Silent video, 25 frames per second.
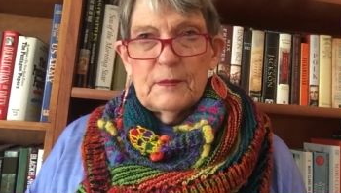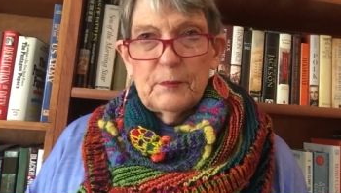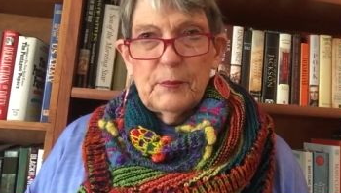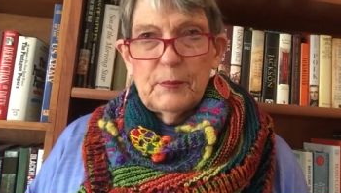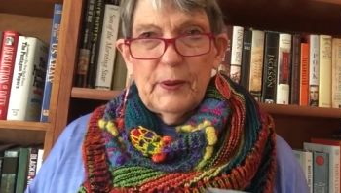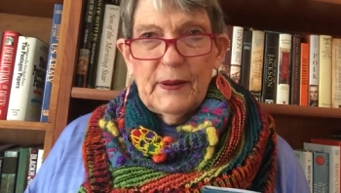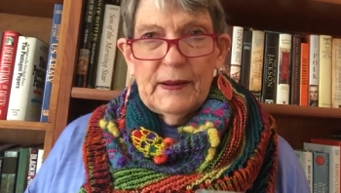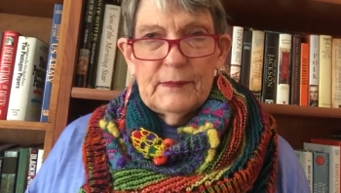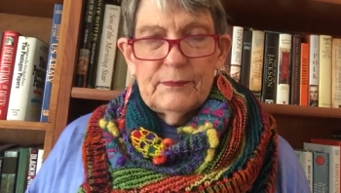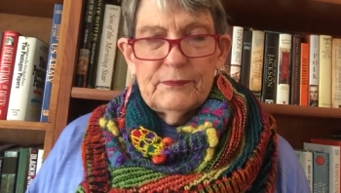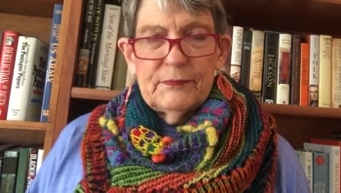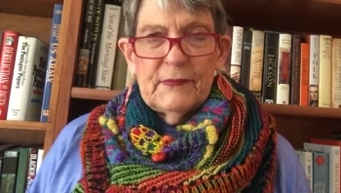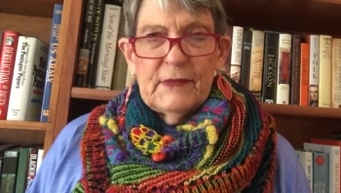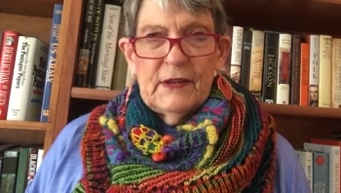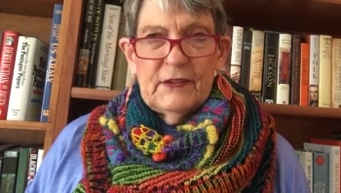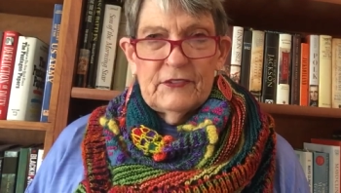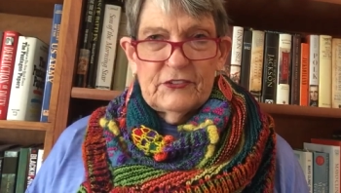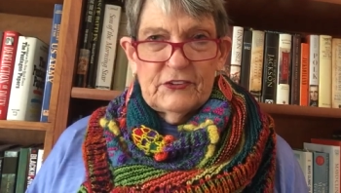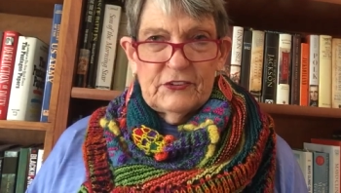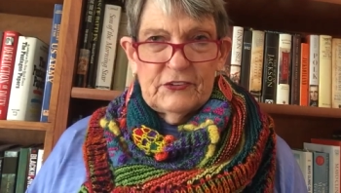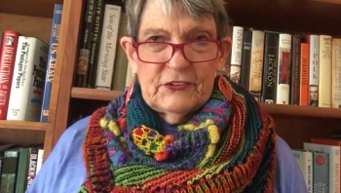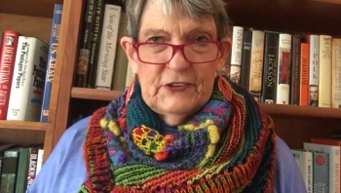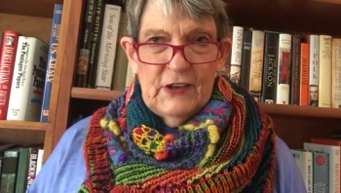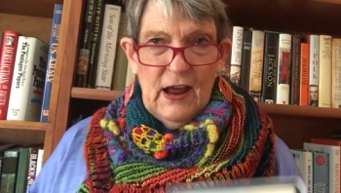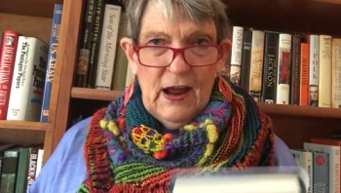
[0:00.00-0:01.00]
but
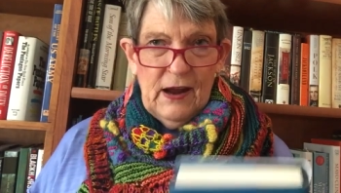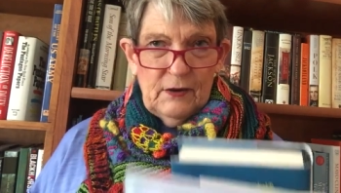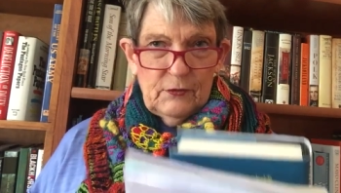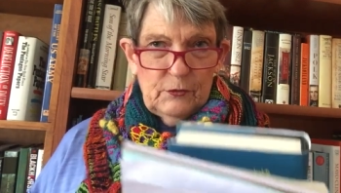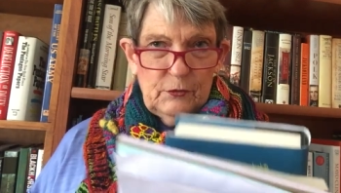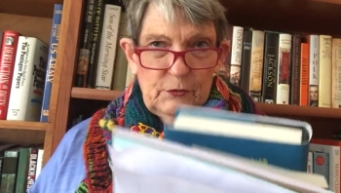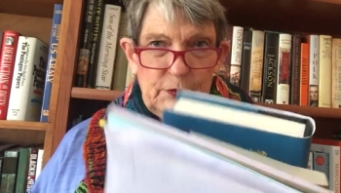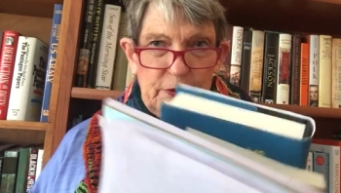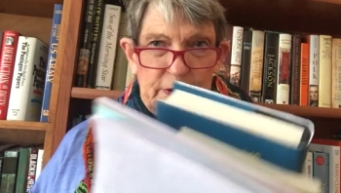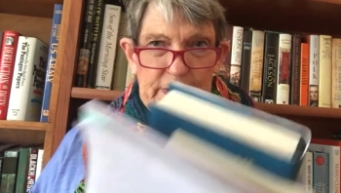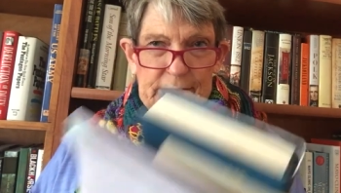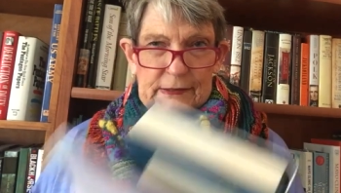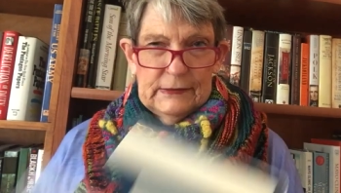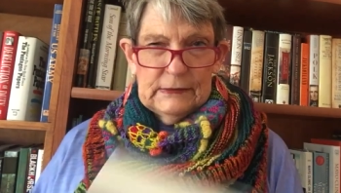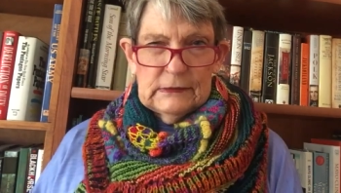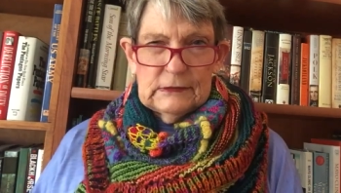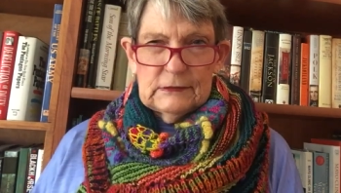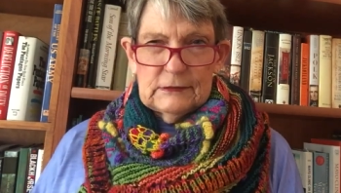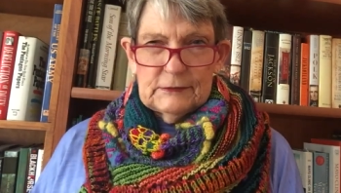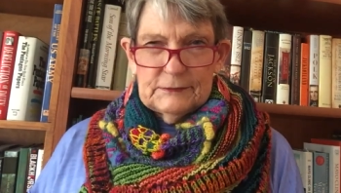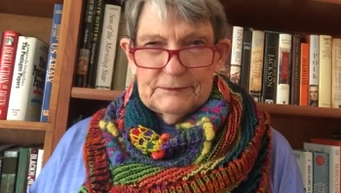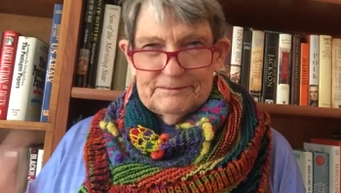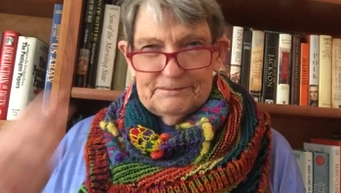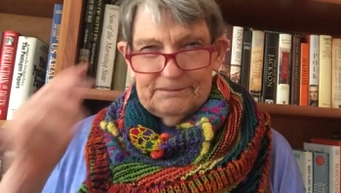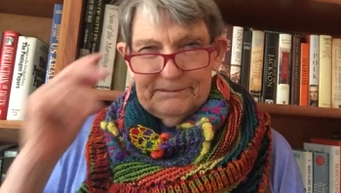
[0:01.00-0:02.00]
it's not
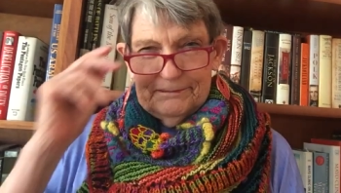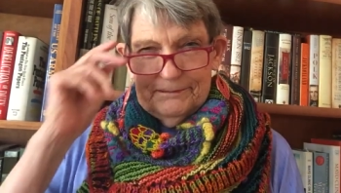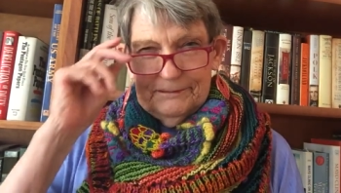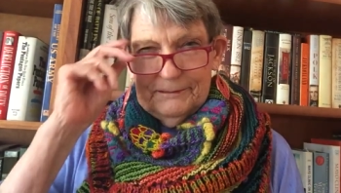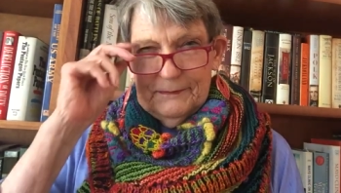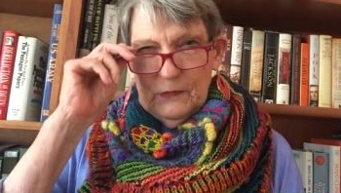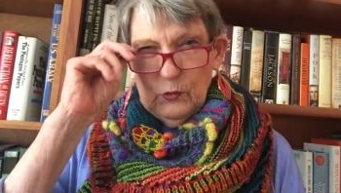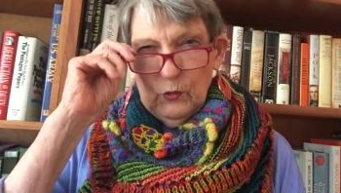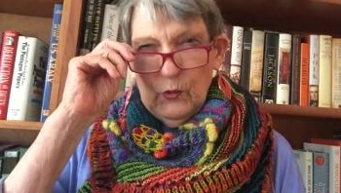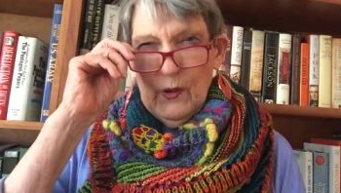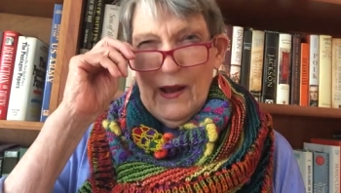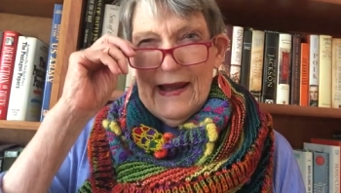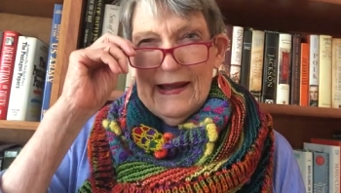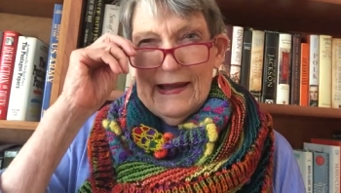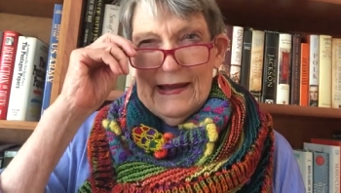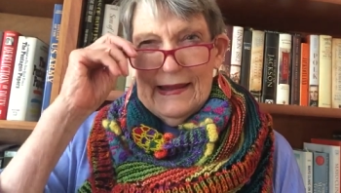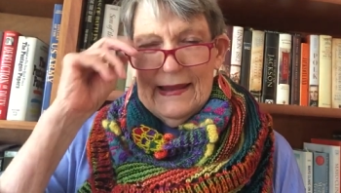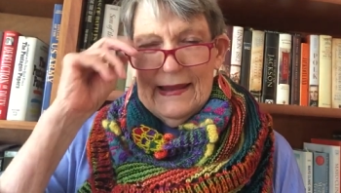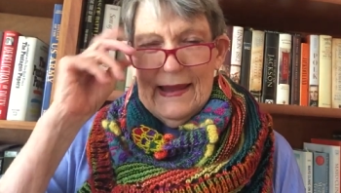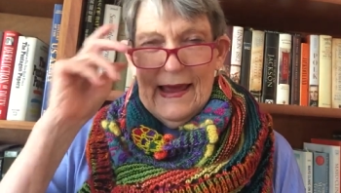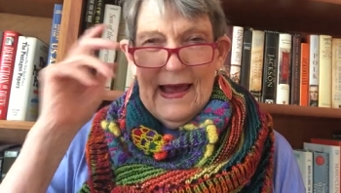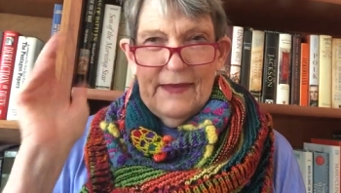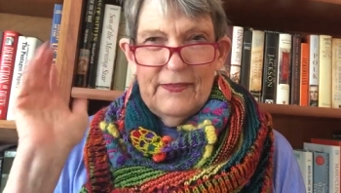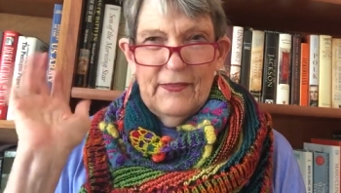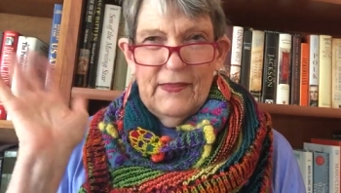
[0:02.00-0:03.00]
real ready
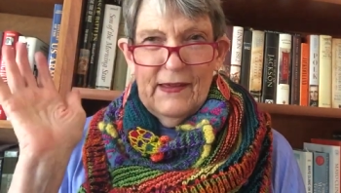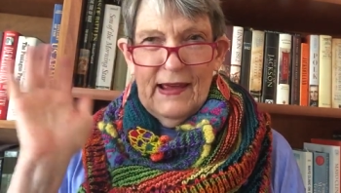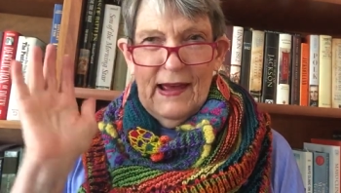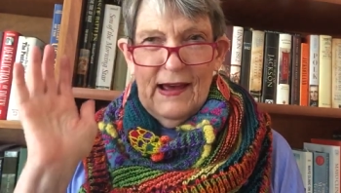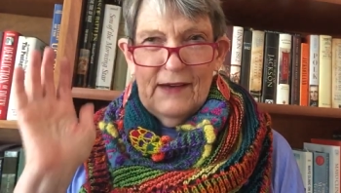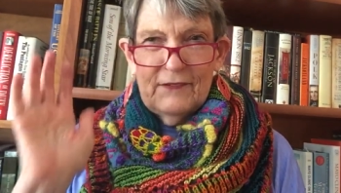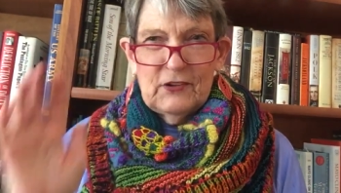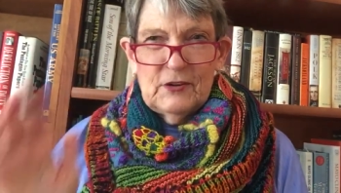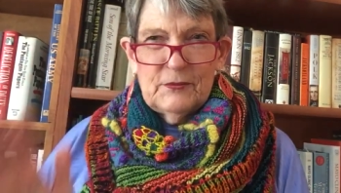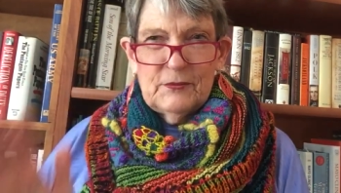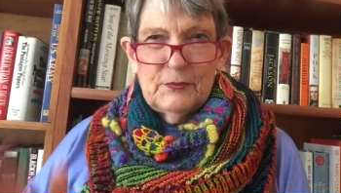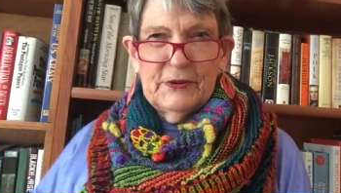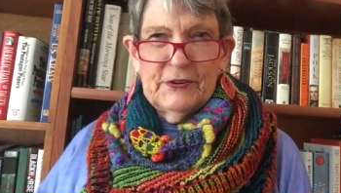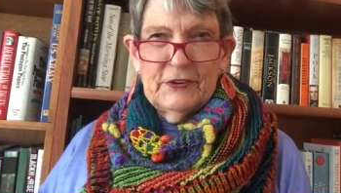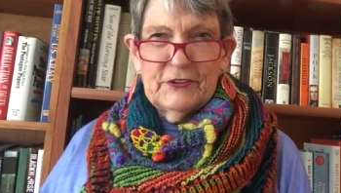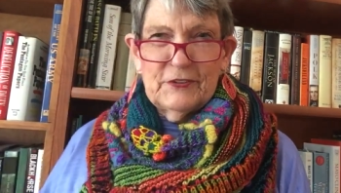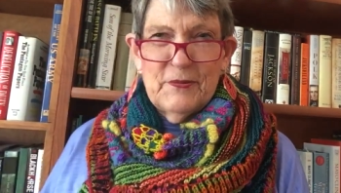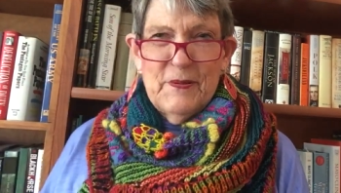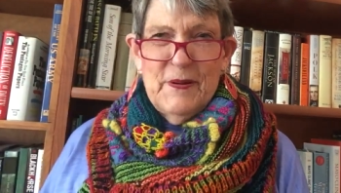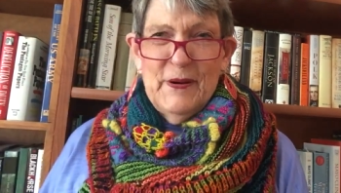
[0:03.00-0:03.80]
yet. They haven't put as